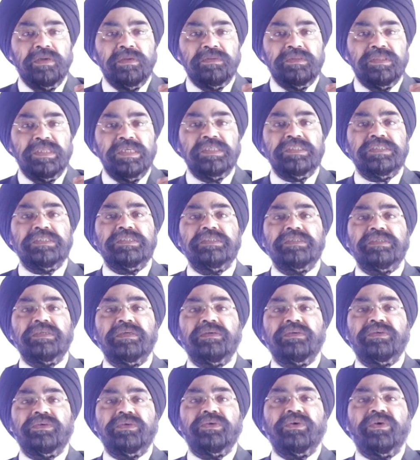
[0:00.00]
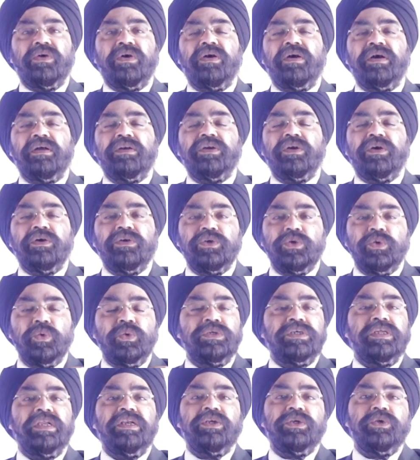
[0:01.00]
this draw,
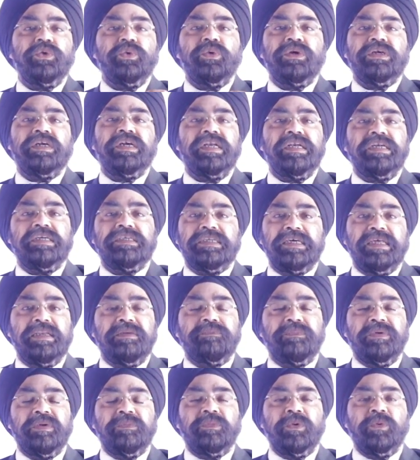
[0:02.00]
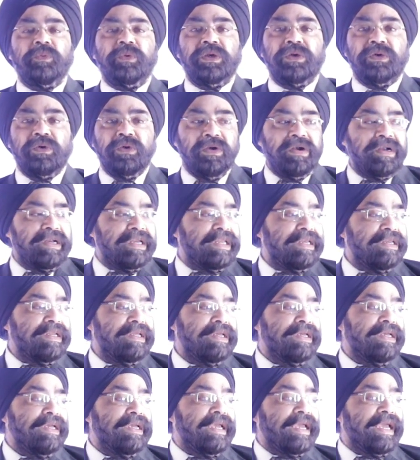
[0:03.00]
total 210 people were called in
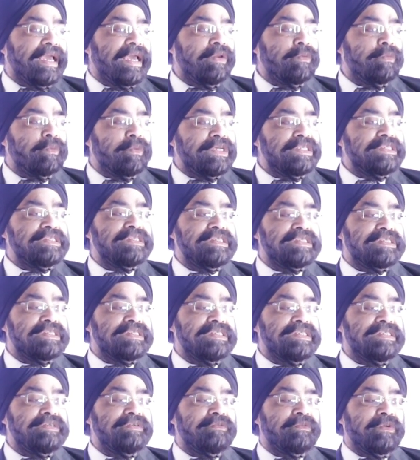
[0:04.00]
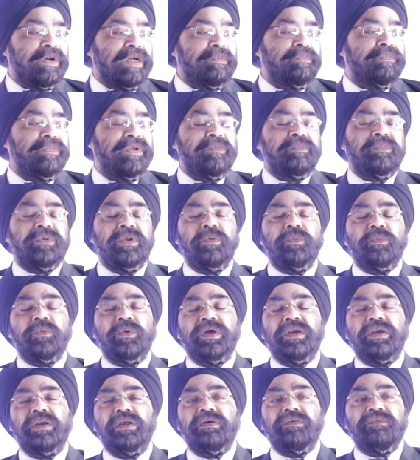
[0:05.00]
and 161 people
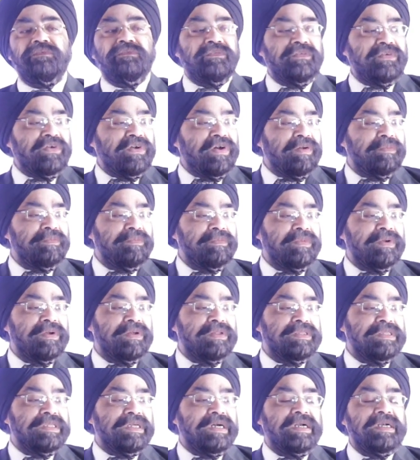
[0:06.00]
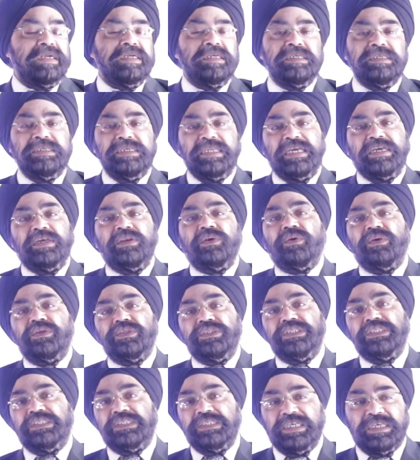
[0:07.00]
were from the
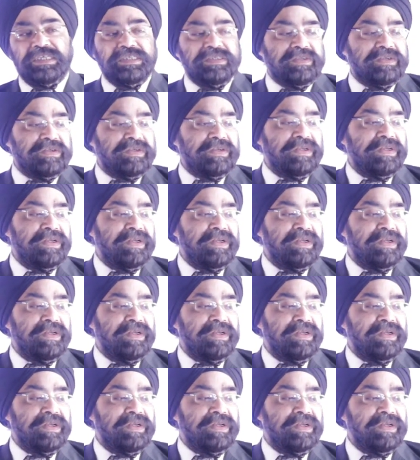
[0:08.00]
technology sector.